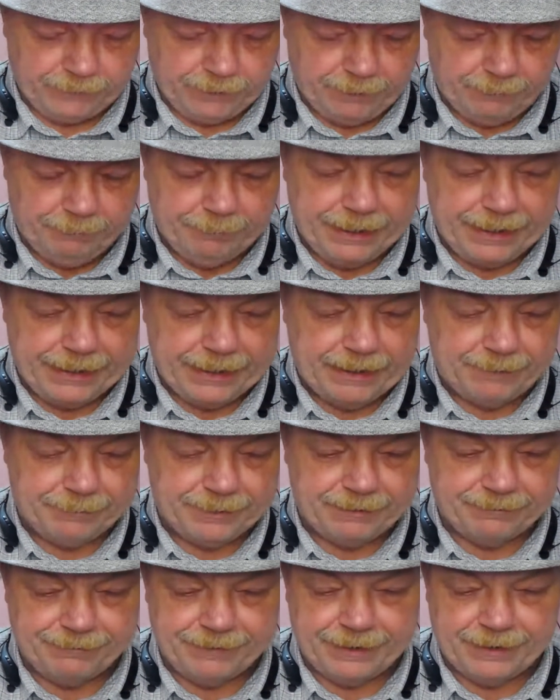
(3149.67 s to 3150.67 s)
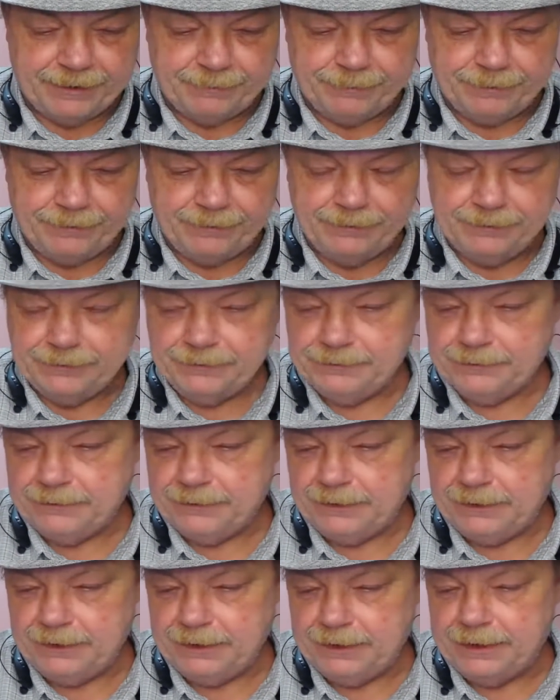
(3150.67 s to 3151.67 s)
may not be available.
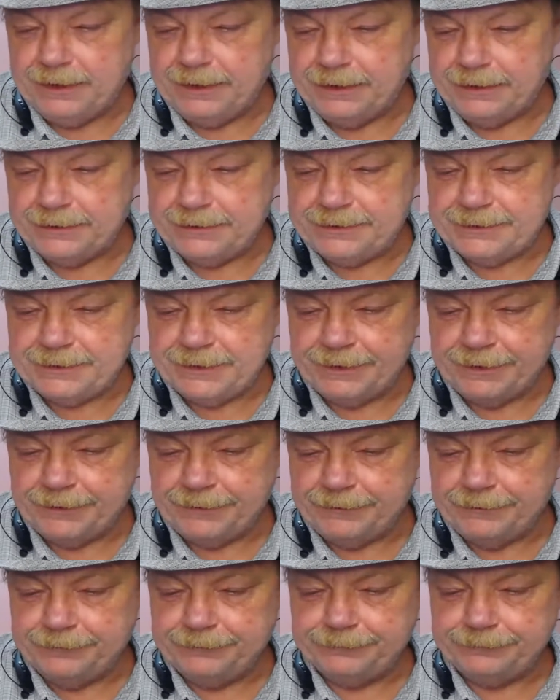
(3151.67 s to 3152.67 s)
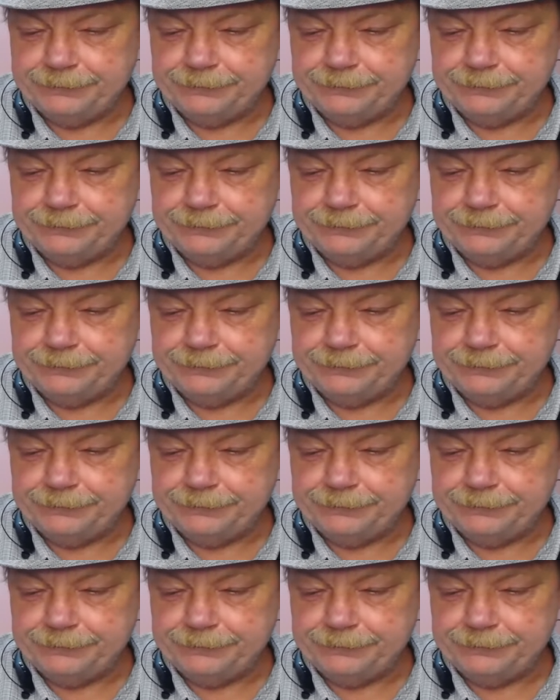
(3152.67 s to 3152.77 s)
And so,